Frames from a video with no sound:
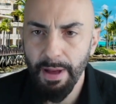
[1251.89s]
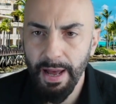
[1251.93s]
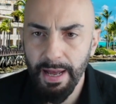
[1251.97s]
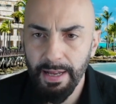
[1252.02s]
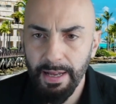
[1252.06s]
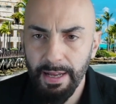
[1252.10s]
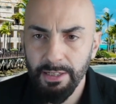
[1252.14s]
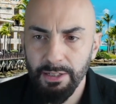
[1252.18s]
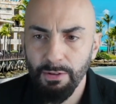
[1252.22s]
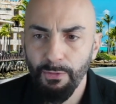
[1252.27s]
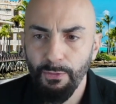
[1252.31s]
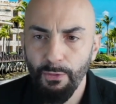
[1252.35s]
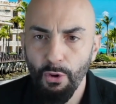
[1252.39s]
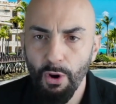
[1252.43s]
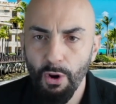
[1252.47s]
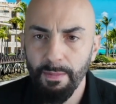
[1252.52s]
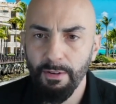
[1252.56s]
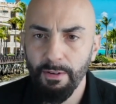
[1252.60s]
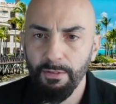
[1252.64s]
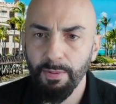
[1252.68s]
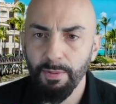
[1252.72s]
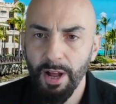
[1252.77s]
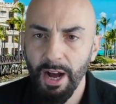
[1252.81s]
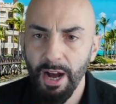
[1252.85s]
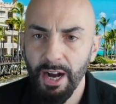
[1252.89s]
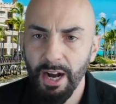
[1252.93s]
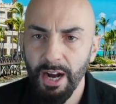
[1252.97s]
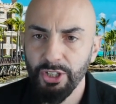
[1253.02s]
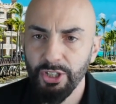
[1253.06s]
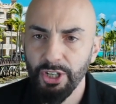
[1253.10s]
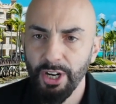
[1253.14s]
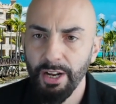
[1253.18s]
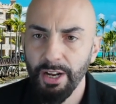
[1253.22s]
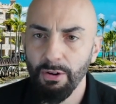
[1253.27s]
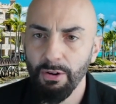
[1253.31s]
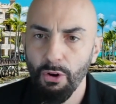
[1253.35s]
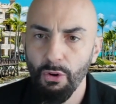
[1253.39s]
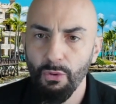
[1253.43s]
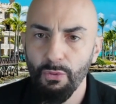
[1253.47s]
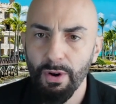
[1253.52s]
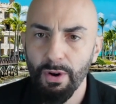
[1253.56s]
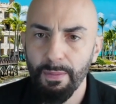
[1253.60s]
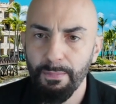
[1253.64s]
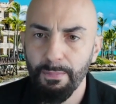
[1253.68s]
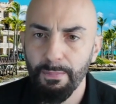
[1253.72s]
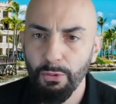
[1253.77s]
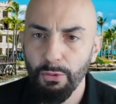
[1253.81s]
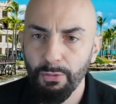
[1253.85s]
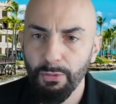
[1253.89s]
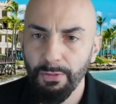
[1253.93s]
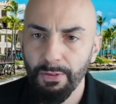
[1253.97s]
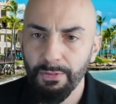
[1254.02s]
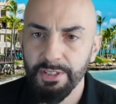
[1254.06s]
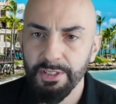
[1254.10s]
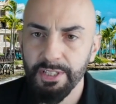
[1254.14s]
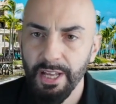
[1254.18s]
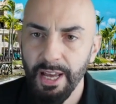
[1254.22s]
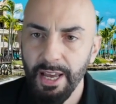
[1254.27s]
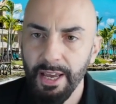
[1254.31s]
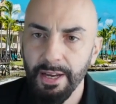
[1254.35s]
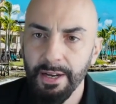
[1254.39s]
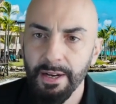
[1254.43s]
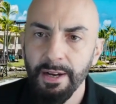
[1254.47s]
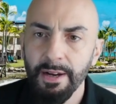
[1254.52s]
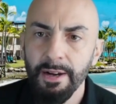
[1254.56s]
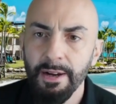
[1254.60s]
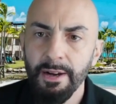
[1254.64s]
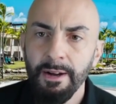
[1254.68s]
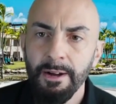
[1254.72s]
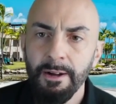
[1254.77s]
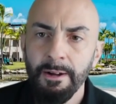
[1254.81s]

best form of blockchain over proof of stake.